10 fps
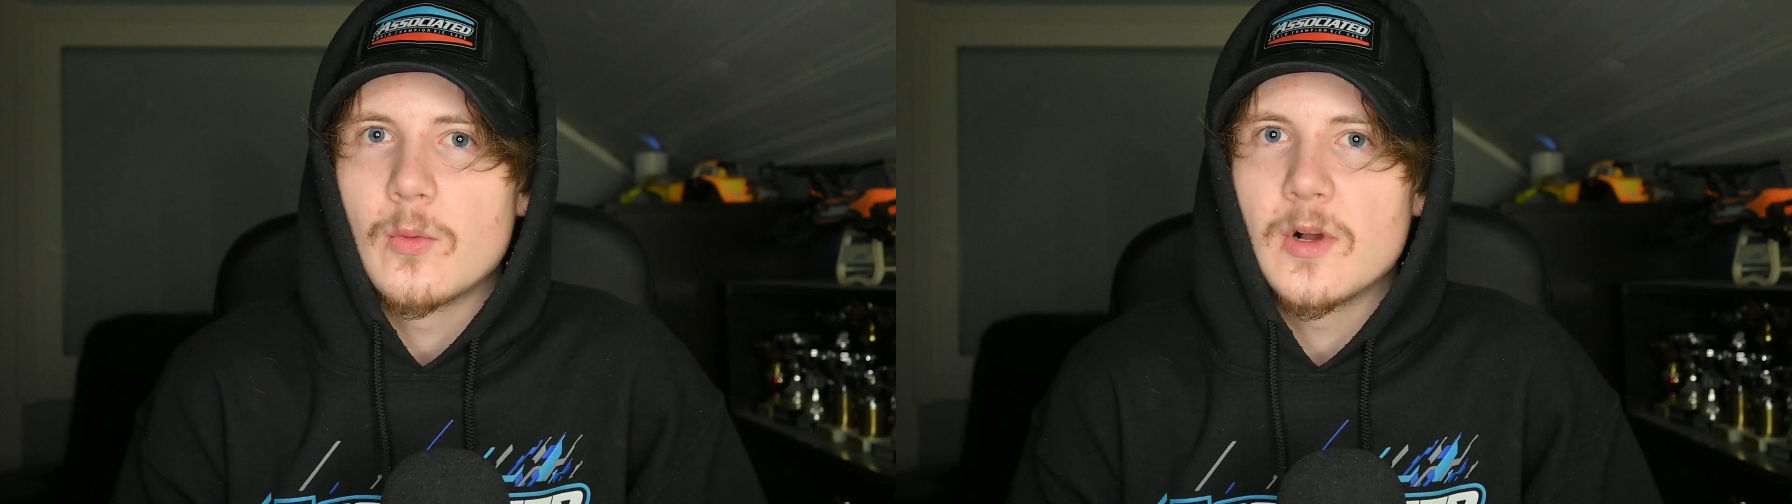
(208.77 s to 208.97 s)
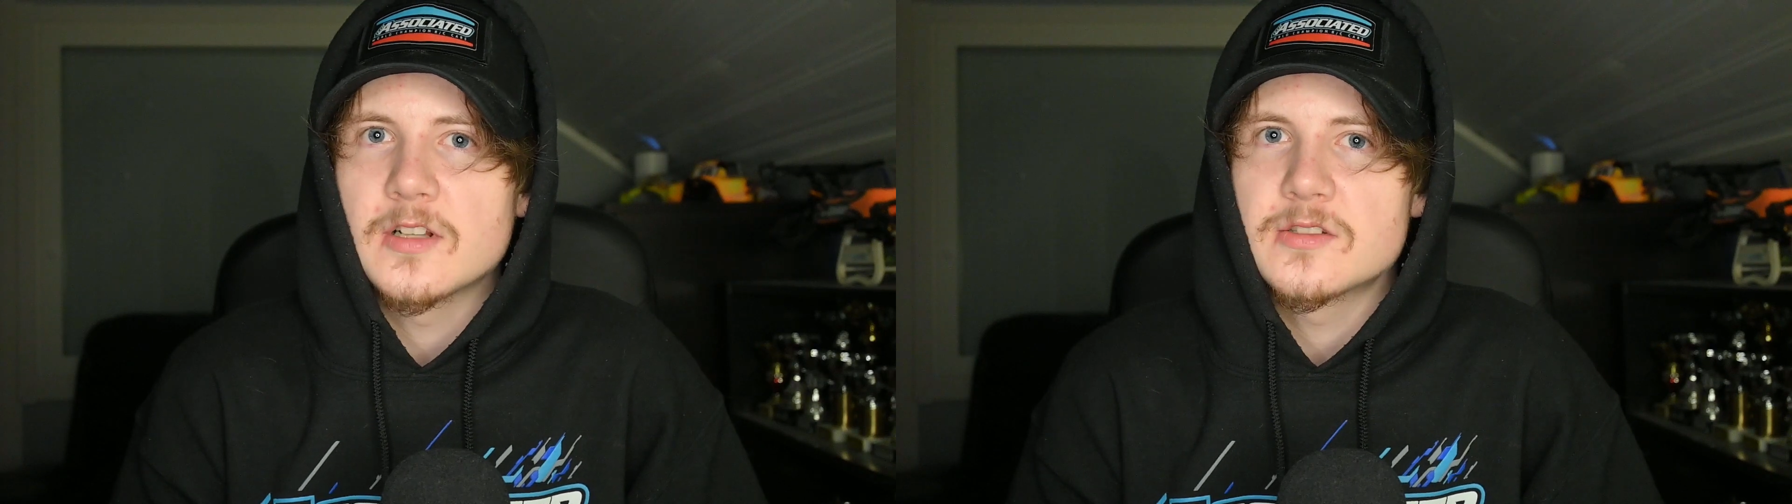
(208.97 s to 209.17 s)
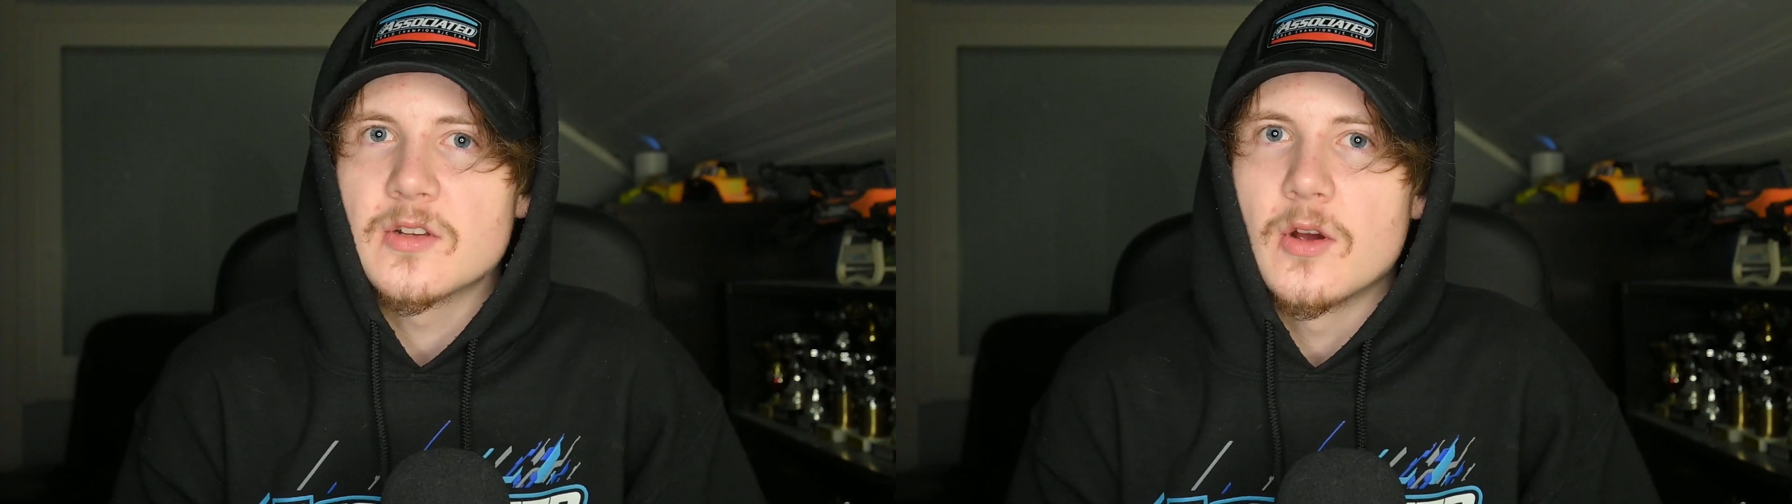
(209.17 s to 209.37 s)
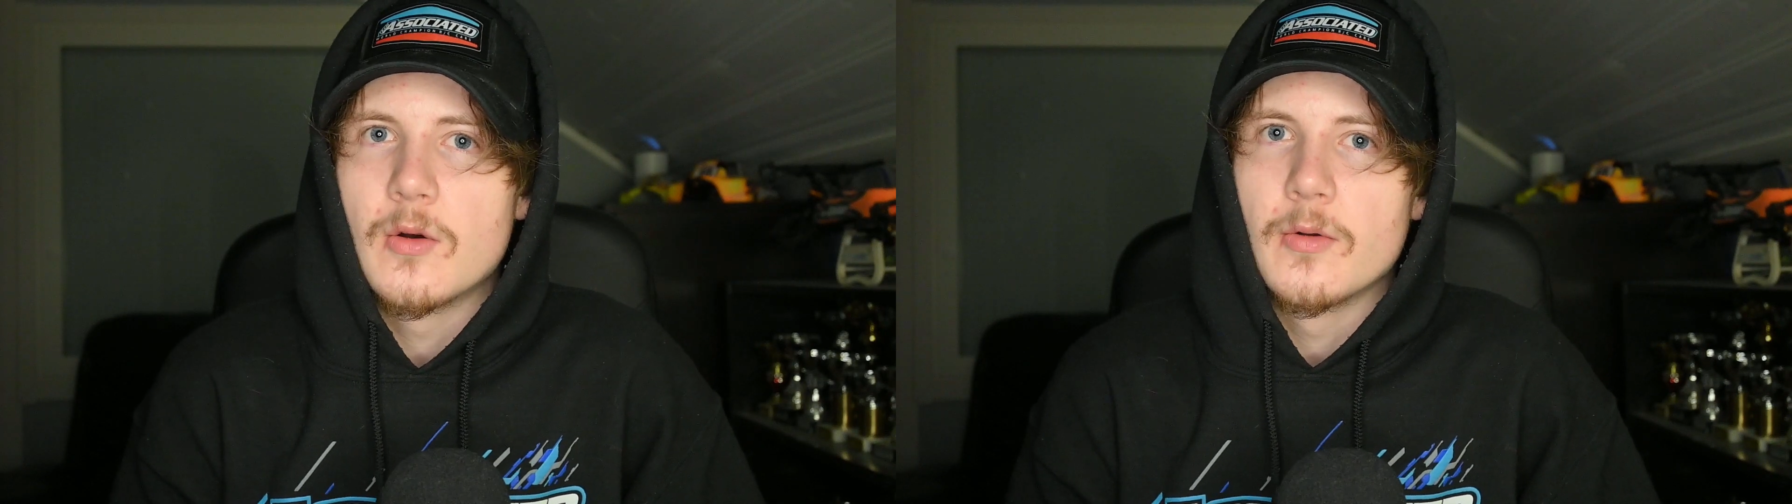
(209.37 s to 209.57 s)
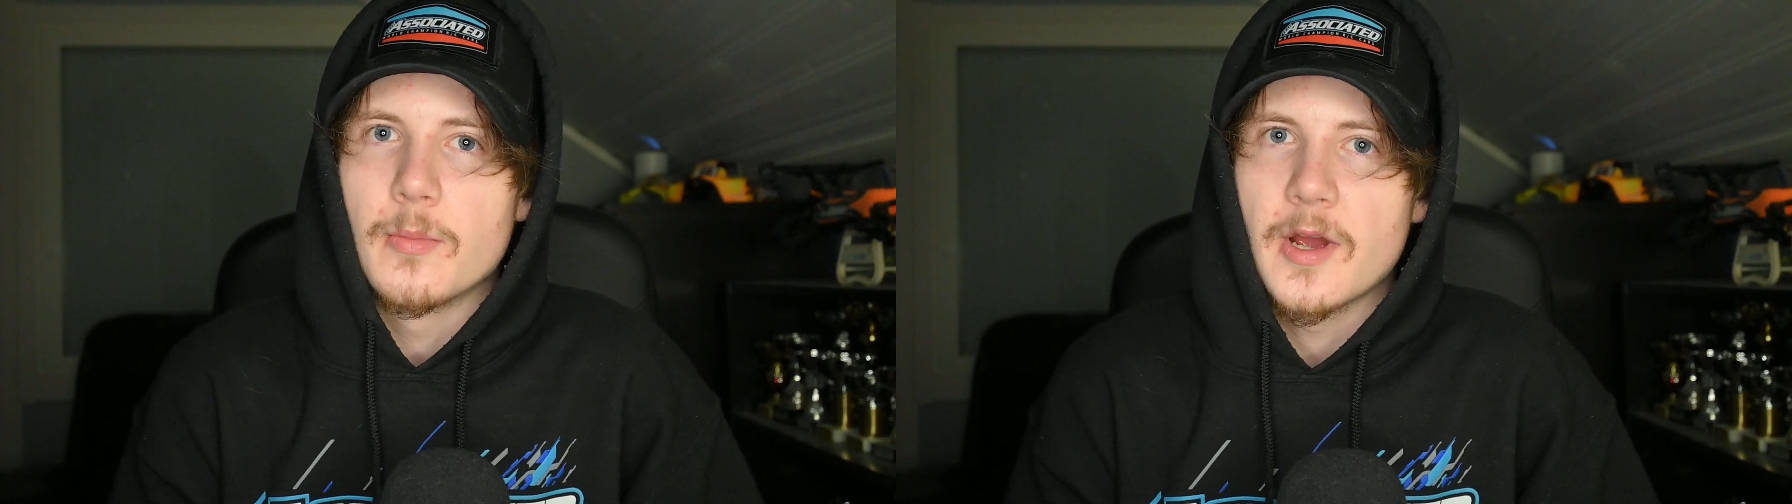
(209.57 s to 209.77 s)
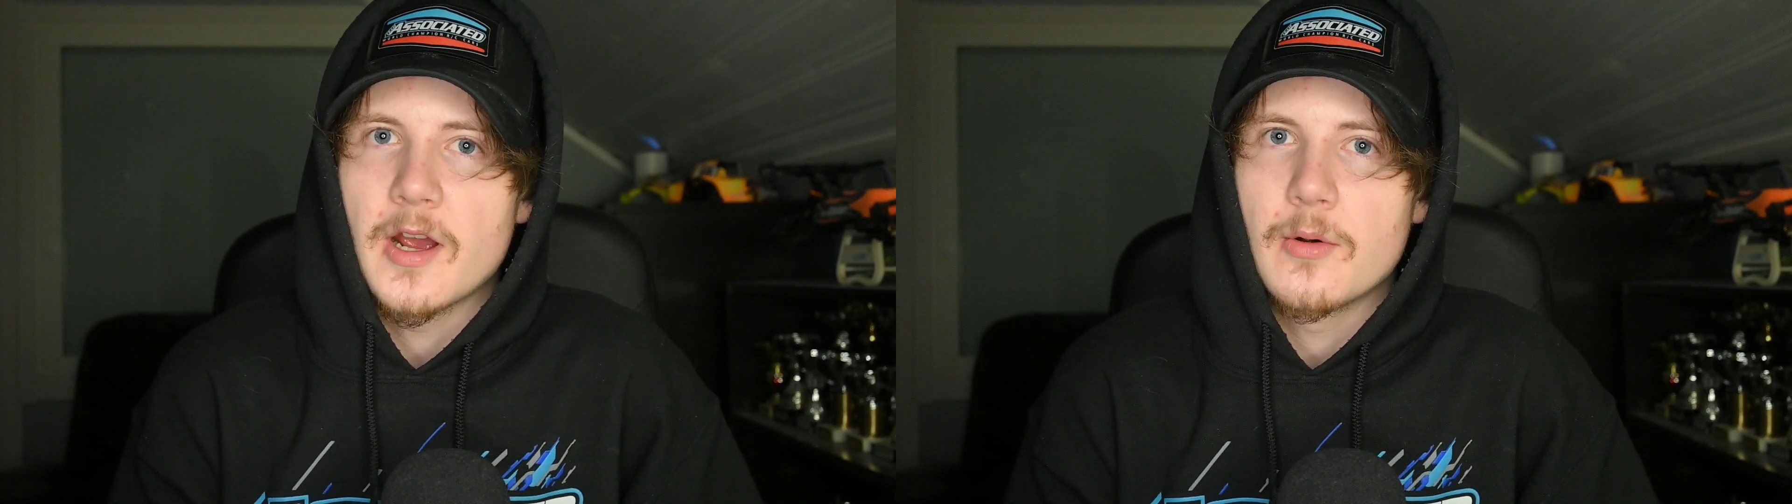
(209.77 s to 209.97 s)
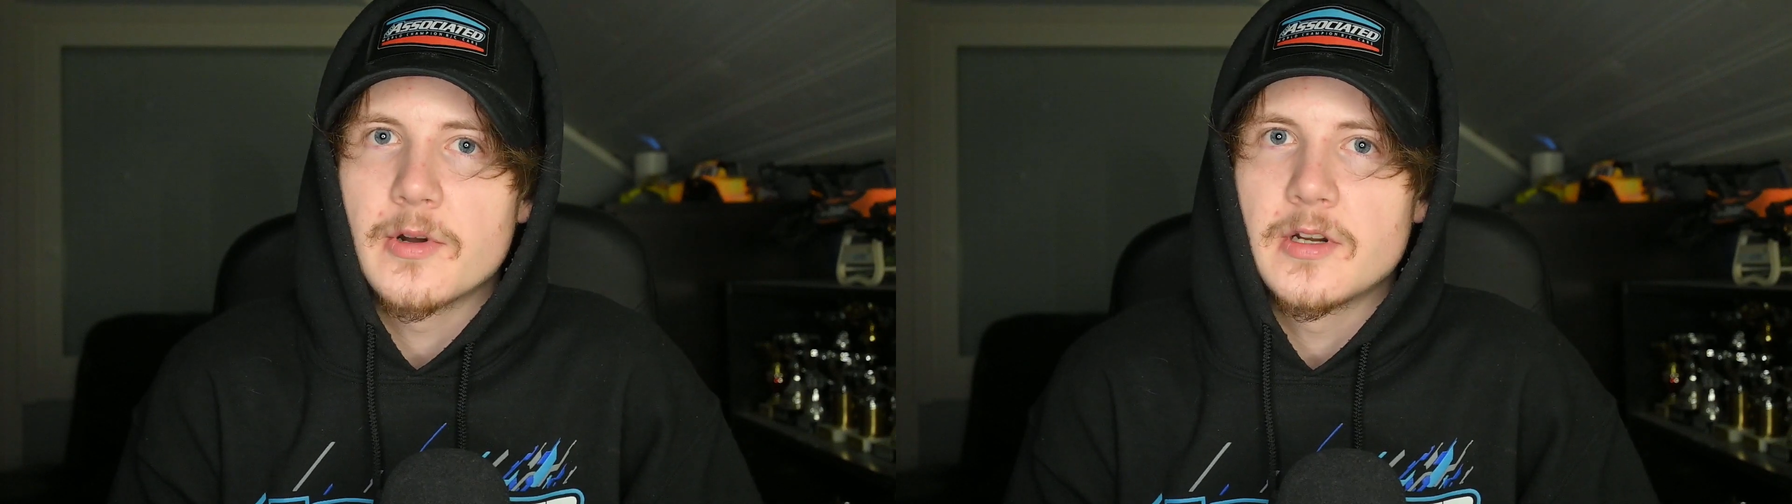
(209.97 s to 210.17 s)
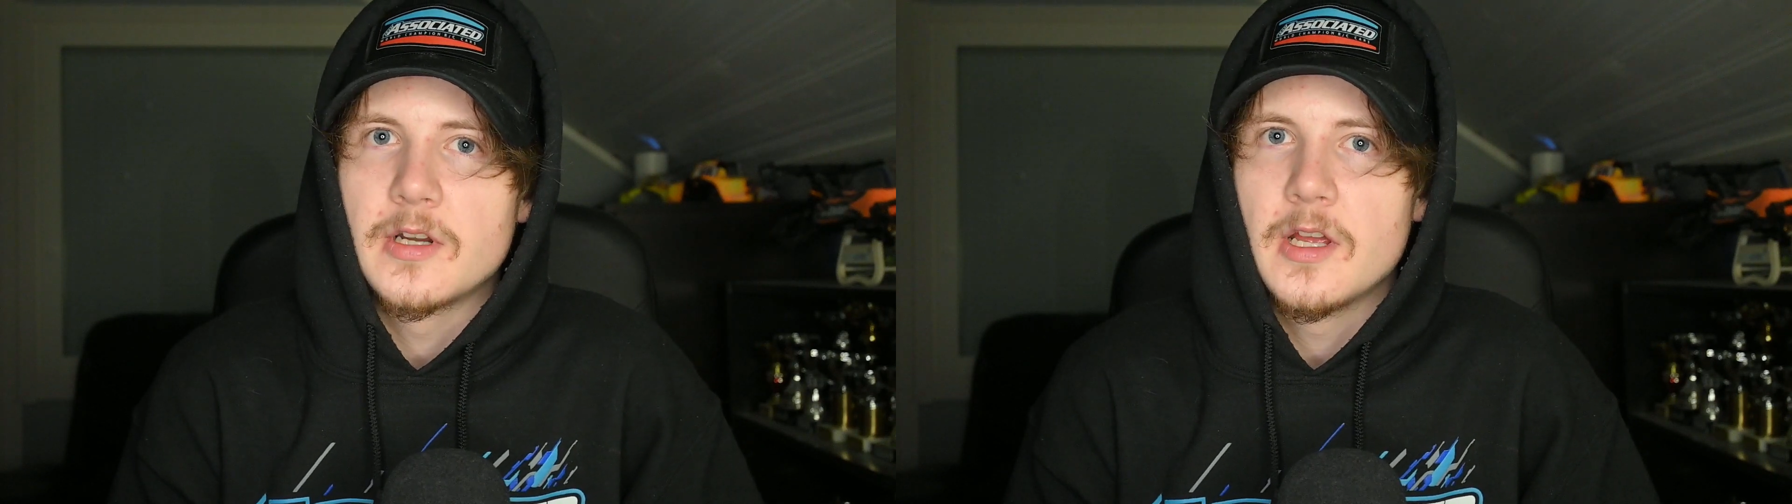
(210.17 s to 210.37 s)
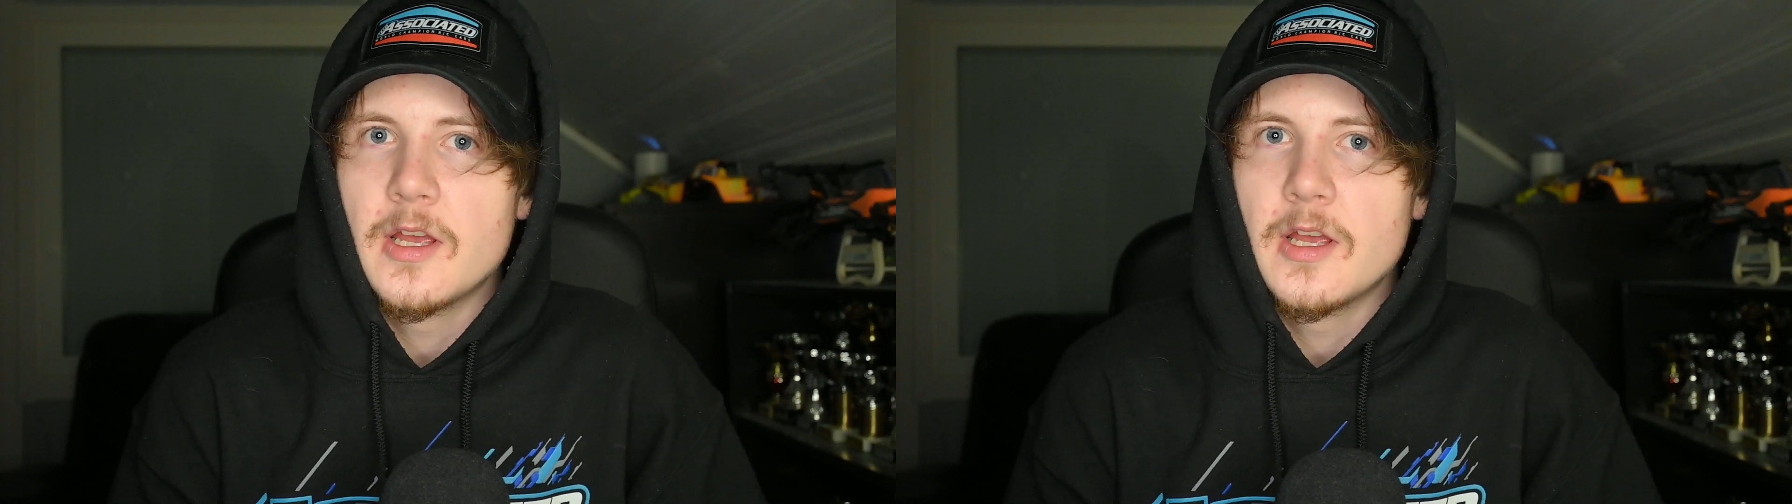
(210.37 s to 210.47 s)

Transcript: whilst you go on power.